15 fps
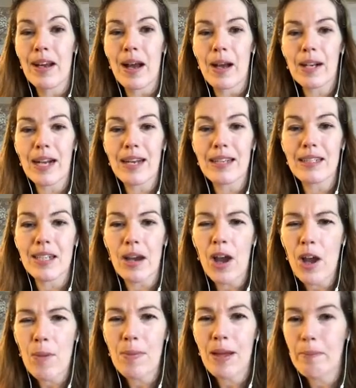Okay, so I
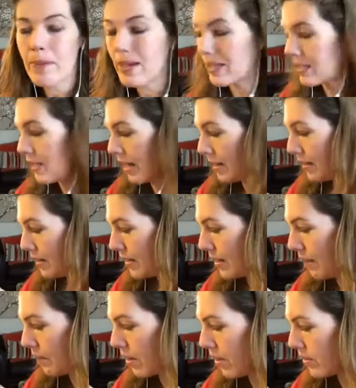hope that makes sense.
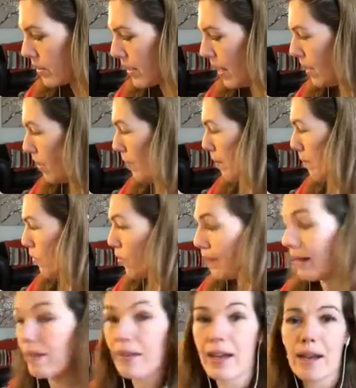I'm going to say a little bit more
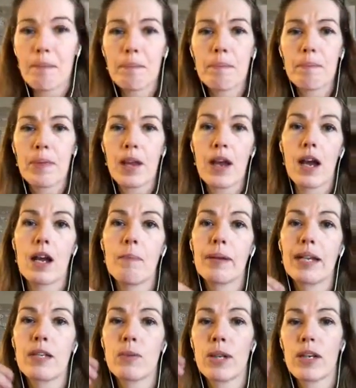about that
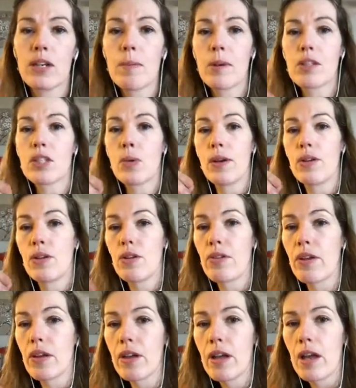because we're going to come on to
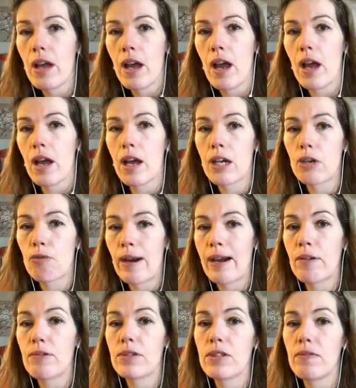another
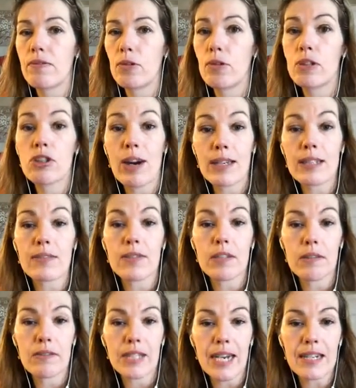ground for transfer
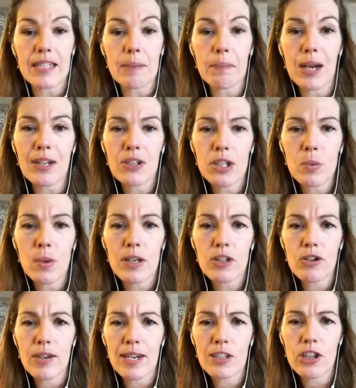of data, but I just want to
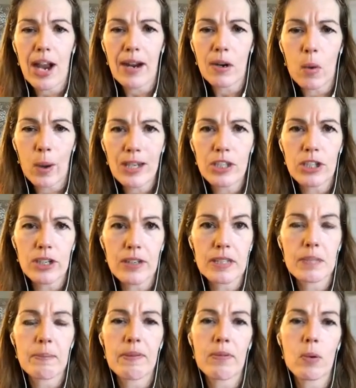try and check questions
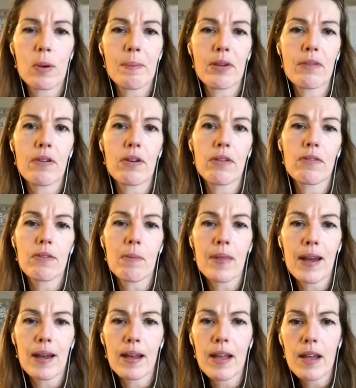before we move on from
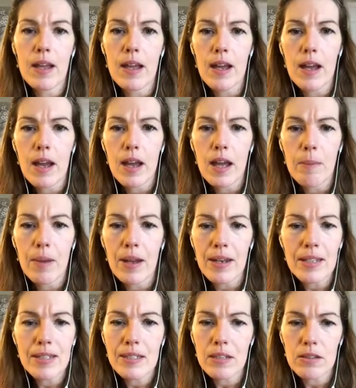that. And
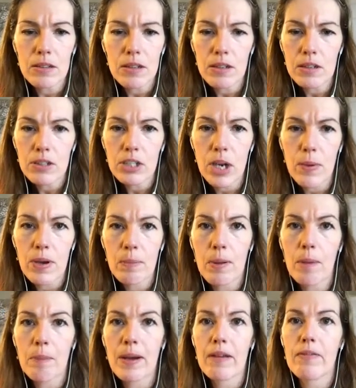it's still not showing up
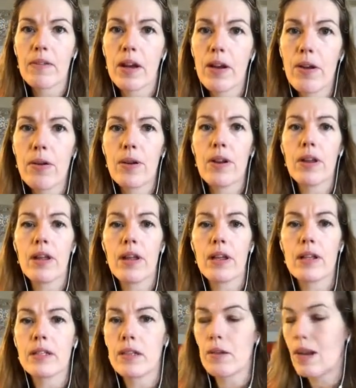on my phone.
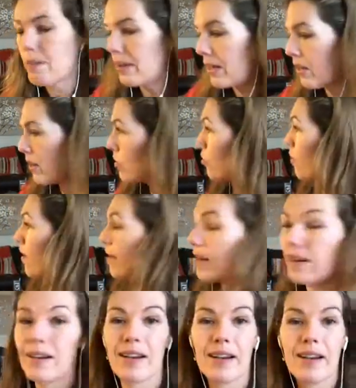So let me try and...